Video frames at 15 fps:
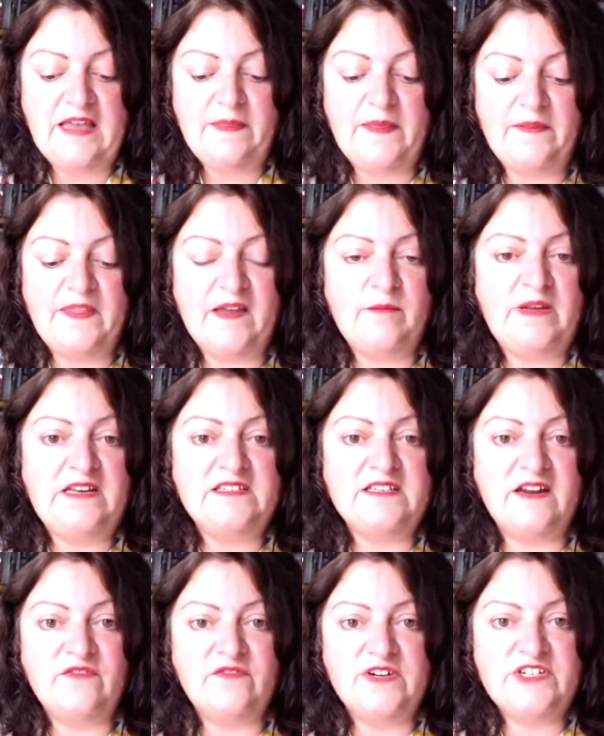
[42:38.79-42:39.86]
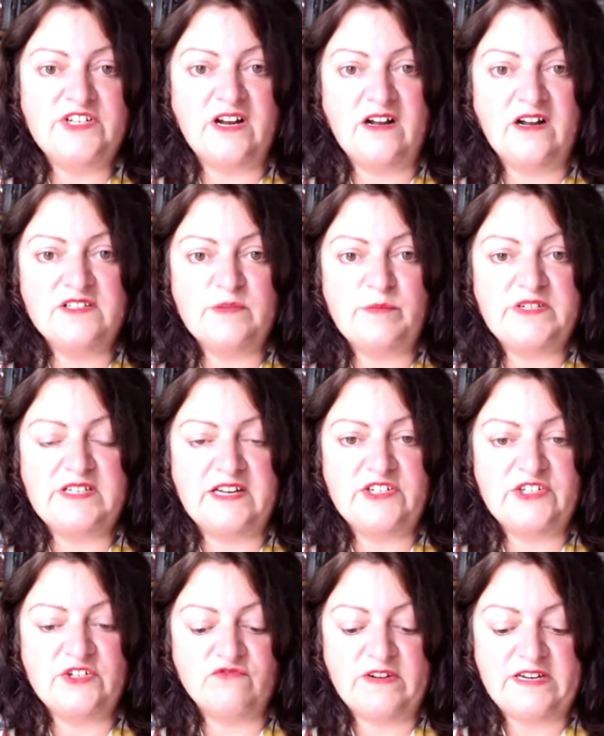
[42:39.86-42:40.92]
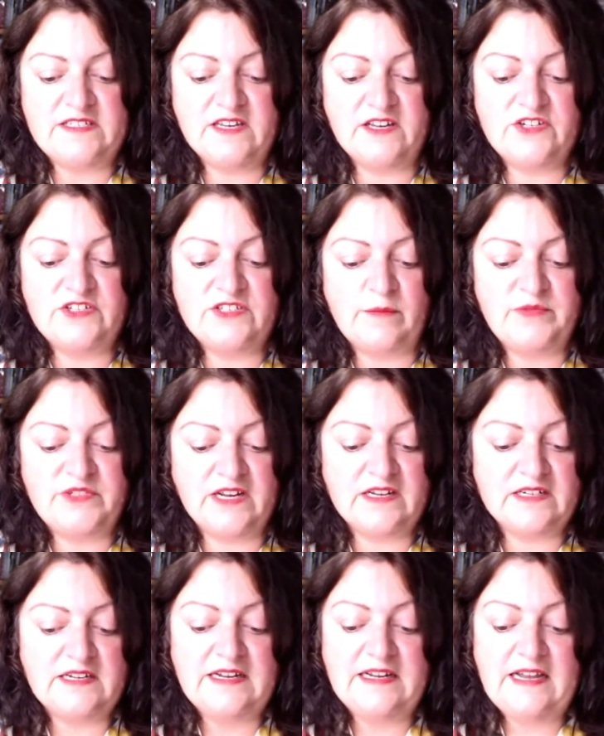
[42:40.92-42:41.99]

then that means every child's a potential research subject.